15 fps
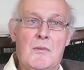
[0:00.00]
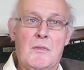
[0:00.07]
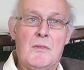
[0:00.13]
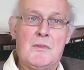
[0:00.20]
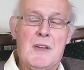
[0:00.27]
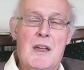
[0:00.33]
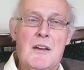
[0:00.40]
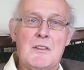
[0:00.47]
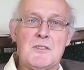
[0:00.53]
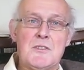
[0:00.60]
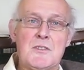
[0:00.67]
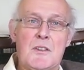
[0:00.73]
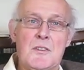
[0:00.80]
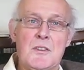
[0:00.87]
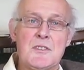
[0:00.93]

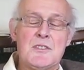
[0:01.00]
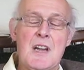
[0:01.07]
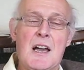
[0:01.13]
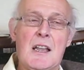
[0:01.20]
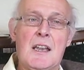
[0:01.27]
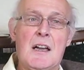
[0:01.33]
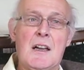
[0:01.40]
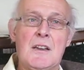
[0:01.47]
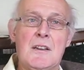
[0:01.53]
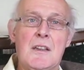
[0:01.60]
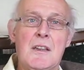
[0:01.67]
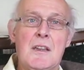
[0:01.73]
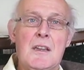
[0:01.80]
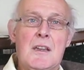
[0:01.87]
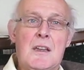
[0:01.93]
characters on the skyline,
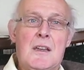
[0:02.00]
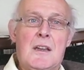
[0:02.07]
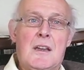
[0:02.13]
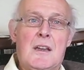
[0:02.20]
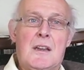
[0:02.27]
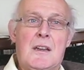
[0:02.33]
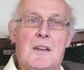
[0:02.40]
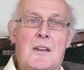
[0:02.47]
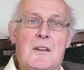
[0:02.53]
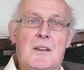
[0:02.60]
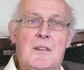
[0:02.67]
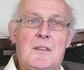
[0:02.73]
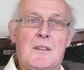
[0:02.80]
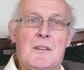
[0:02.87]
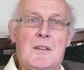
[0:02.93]

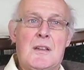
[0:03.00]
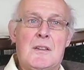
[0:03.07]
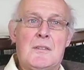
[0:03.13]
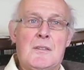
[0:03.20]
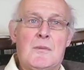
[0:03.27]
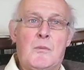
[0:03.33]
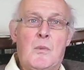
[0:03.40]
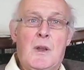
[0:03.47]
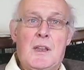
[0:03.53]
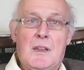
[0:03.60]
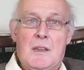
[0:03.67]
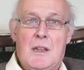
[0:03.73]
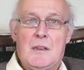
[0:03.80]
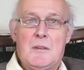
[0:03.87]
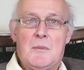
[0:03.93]
and
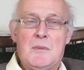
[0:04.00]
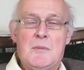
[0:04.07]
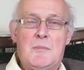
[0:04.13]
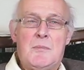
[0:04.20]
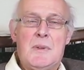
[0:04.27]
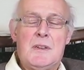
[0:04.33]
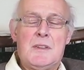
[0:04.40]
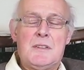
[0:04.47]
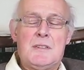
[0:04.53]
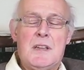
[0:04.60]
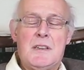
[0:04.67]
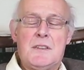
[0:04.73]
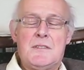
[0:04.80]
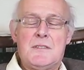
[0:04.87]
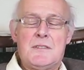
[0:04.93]
I mean Bill and
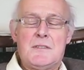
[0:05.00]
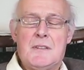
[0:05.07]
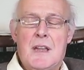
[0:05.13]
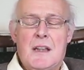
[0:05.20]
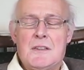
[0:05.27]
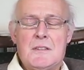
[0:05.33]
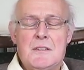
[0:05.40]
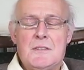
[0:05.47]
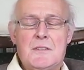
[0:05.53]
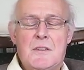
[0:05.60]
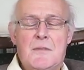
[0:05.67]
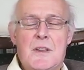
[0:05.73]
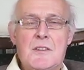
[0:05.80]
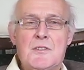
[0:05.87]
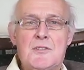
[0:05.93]
Ted's Excellent
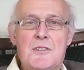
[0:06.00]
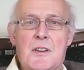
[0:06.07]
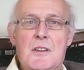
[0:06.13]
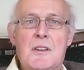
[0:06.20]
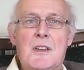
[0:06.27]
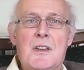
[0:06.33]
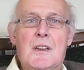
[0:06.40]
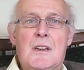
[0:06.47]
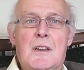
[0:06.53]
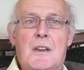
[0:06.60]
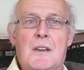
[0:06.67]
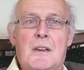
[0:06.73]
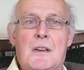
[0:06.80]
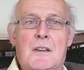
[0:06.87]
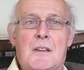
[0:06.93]
Adventure,
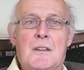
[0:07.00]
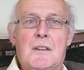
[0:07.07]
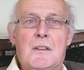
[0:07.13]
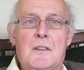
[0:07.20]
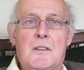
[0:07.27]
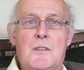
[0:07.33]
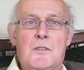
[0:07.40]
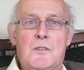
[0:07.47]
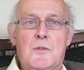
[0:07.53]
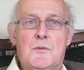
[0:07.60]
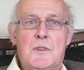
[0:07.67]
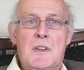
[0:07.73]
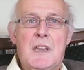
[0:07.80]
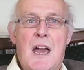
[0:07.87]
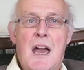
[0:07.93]
you
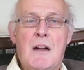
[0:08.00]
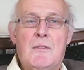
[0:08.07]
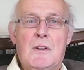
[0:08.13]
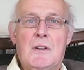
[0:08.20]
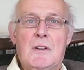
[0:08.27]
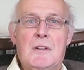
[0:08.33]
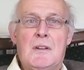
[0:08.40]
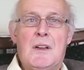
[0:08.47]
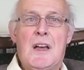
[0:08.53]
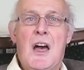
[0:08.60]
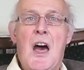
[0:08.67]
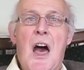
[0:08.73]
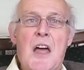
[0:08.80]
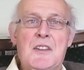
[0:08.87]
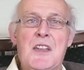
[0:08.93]
did have
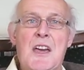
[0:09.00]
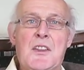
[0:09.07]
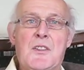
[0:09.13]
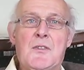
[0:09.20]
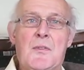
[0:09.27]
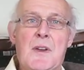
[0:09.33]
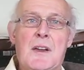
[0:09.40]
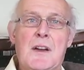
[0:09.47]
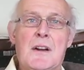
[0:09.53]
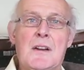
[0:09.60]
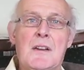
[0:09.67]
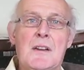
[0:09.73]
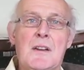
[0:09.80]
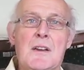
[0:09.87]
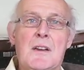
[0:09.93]
a death figure
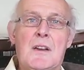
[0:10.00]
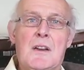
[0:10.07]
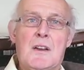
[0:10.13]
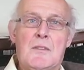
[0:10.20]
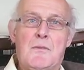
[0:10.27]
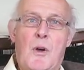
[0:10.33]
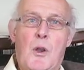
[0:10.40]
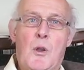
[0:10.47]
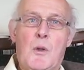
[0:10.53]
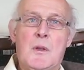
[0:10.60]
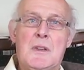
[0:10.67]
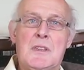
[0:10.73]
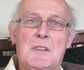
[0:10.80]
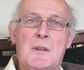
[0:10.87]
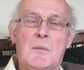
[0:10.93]

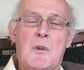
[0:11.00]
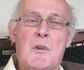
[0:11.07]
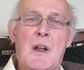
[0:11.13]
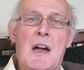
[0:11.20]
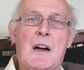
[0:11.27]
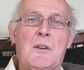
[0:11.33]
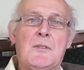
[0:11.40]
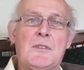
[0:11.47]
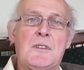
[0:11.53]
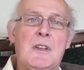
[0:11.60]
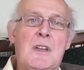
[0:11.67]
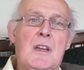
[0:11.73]
following them around,